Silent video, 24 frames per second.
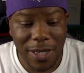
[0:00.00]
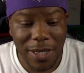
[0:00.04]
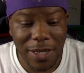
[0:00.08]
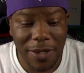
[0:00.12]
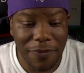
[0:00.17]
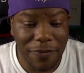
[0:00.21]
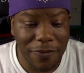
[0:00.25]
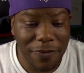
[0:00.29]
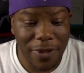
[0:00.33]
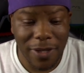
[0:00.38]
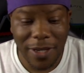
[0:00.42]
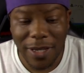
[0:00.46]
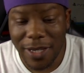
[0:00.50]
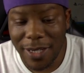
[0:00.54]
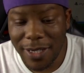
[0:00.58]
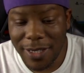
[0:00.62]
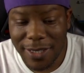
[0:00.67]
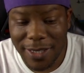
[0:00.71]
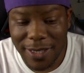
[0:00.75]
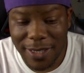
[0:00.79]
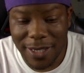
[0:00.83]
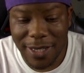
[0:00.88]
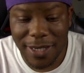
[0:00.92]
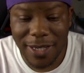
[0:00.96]
if
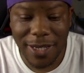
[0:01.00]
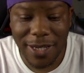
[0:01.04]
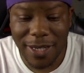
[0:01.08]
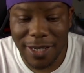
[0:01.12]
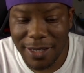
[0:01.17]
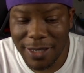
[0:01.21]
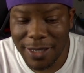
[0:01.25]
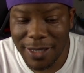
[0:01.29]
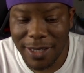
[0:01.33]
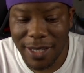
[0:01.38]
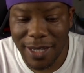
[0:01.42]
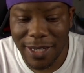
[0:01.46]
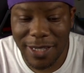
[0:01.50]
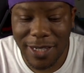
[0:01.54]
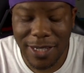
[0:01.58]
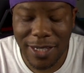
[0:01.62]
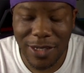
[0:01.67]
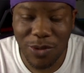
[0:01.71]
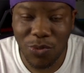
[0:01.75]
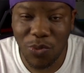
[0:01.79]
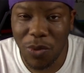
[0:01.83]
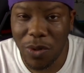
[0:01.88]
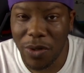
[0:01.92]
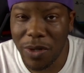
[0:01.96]
he's, they
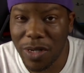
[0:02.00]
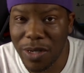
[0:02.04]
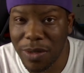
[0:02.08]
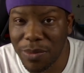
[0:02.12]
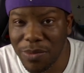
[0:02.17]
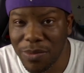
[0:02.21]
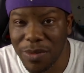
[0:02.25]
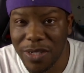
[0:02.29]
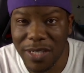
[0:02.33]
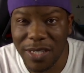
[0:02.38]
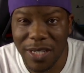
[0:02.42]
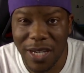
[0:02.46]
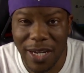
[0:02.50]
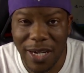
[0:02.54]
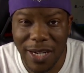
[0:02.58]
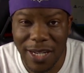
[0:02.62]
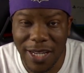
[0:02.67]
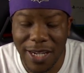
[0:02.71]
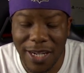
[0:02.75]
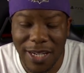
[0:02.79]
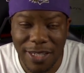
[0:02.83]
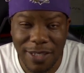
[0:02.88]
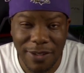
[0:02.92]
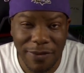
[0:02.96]
just want him just kind of
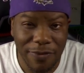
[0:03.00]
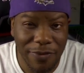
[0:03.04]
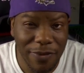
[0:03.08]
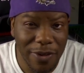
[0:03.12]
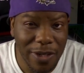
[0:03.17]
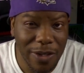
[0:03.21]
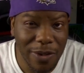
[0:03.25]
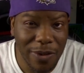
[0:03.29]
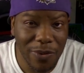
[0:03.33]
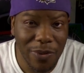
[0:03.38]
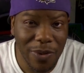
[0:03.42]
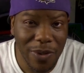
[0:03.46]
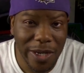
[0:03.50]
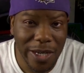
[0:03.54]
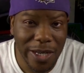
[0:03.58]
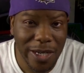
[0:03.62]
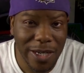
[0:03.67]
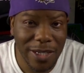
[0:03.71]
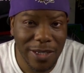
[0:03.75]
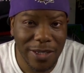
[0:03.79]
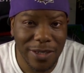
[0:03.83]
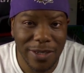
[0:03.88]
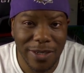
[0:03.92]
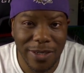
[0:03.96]
get his feet wet,
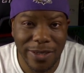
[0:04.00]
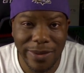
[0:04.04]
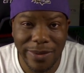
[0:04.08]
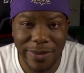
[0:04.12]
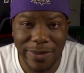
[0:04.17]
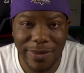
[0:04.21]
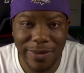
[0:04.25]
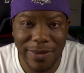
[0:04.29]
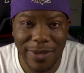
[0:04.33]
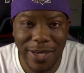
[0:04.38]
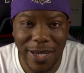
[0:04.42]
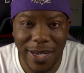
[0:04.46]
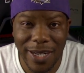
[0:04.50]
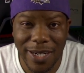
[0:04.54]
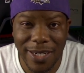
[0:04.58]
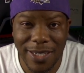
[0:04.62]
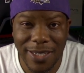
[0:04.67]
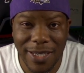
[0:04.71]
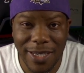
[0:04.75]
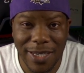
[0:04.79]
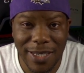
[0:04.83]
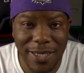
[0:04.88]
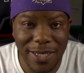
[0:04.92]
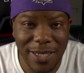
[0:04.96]
kind of
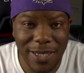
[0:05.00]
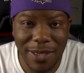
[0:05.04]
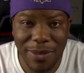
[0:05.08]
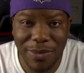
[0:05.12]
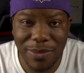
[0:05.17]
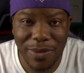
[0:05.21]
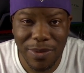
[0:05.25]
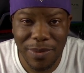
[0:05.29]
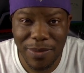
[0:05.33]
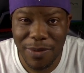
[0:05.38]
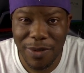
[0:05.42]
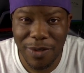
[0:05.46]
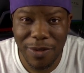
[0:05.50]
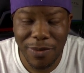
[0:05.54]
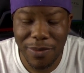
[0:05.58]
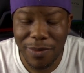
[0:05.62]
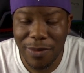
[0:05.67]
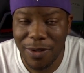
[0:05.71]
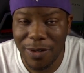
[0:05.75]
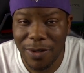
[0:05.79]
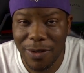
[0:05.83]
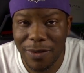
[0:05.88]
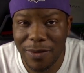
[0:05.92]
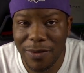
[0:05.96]
teaching him some new
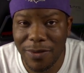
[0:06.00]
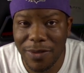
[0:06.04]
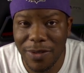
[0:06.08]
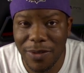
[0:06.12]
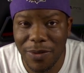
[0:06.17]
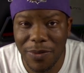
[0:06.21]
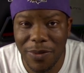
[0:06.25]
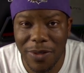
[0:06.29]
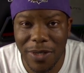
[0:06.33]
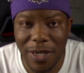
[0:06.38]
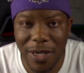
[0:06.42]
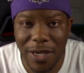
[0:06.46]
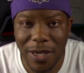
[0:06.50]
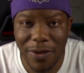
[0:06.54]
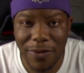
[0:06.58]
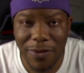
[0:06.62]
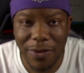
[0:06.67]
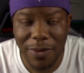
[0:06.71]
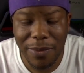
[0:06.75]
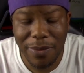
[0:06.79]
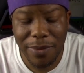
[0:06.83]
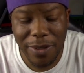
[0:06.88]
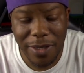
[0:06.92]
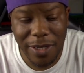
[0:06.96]
moves or
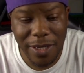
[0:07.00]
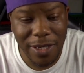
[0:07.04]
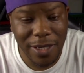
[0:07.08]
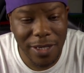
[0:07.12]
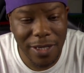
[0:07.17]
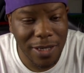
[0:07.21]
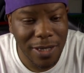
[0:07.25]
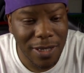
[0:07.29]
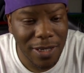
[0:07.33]
whatever. But